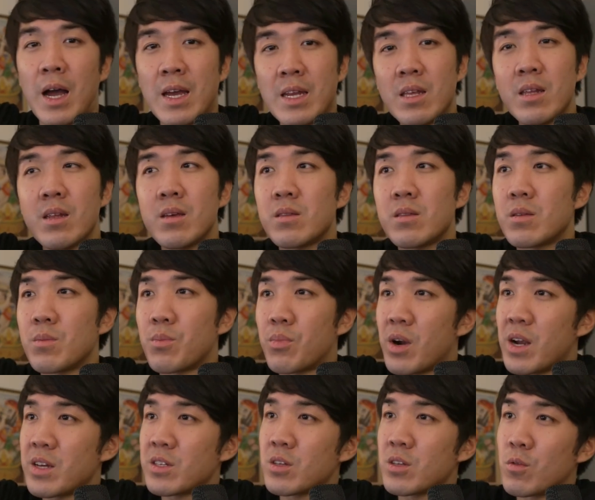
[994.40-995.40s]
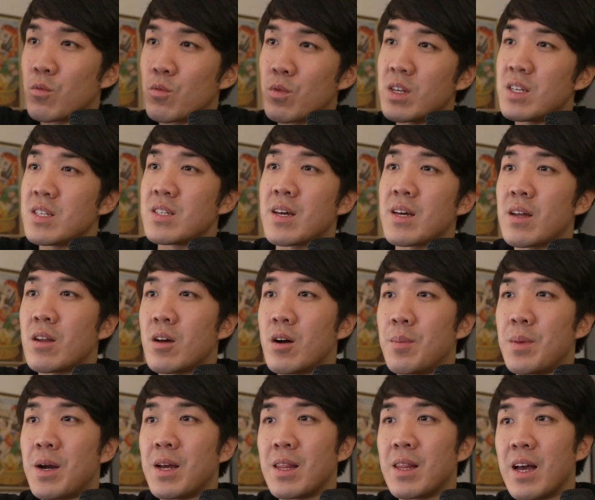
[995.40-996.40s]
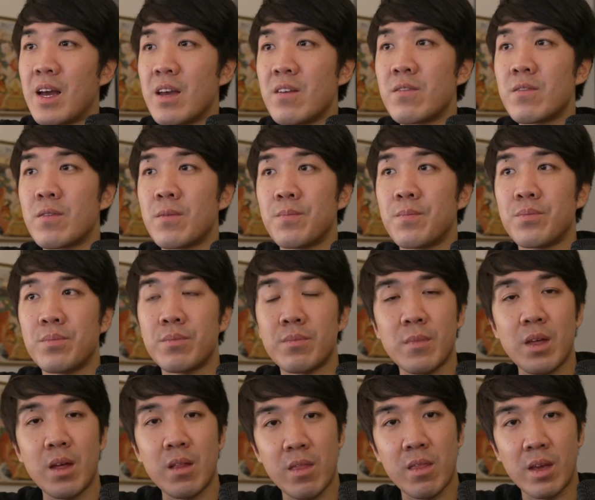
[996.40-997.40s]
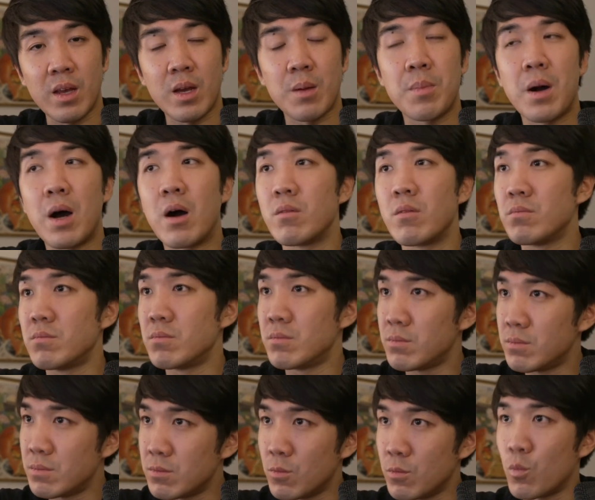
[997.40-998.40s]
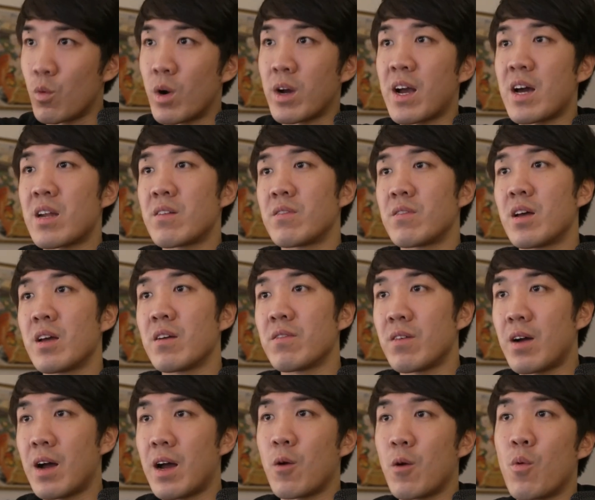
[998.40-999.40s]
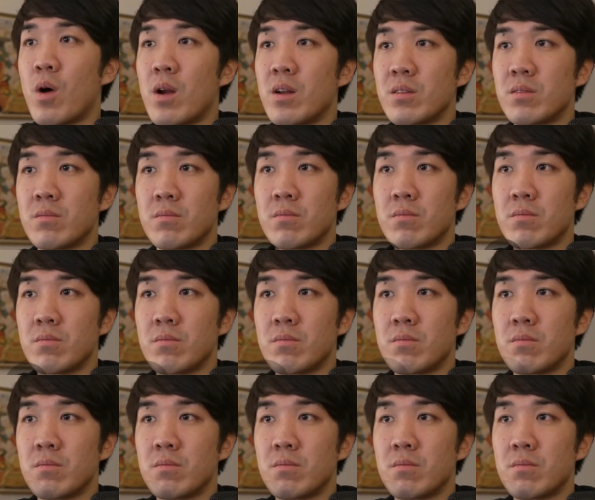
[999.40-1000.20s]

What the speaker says: I needed to press reset on my life and think about what kind of life I wanted.